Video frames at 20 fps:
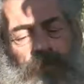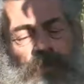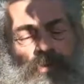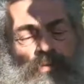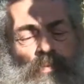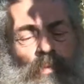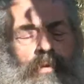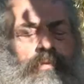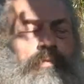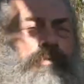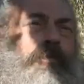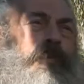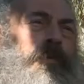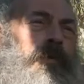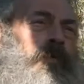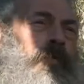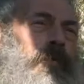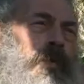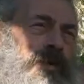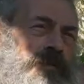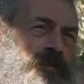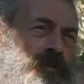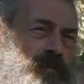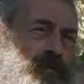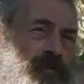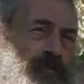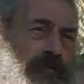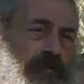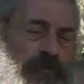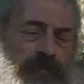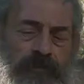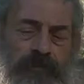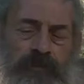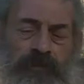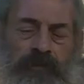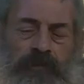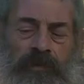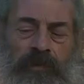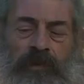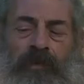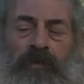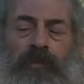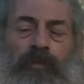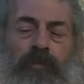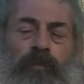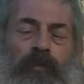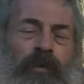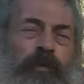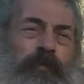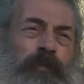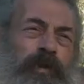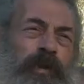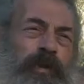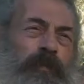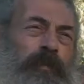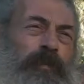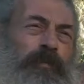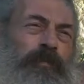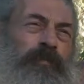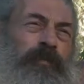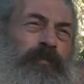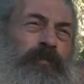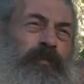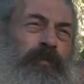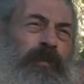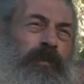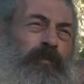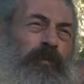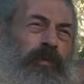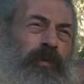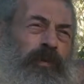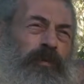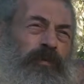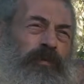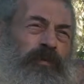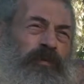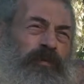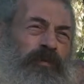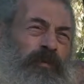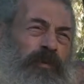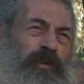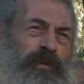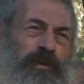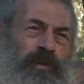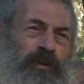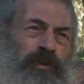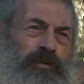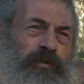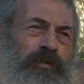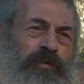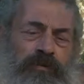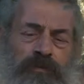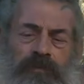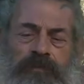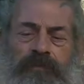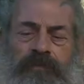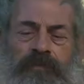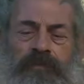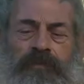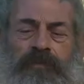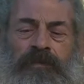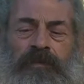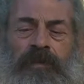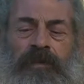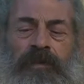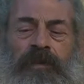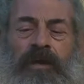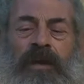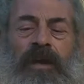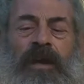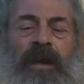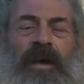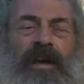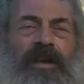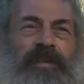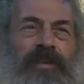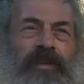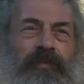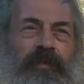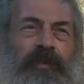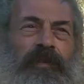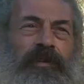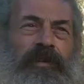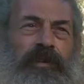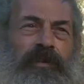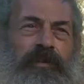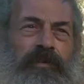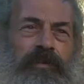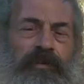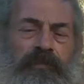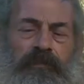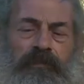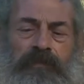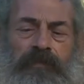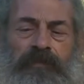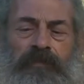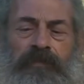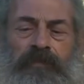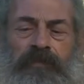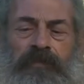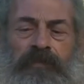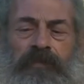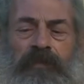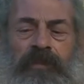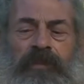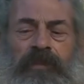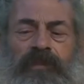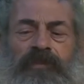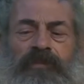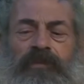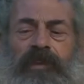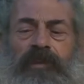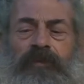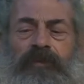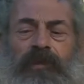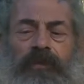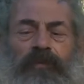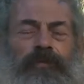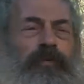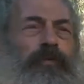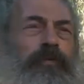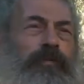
we're all but one one people, one world, one God, undivided. Same God for all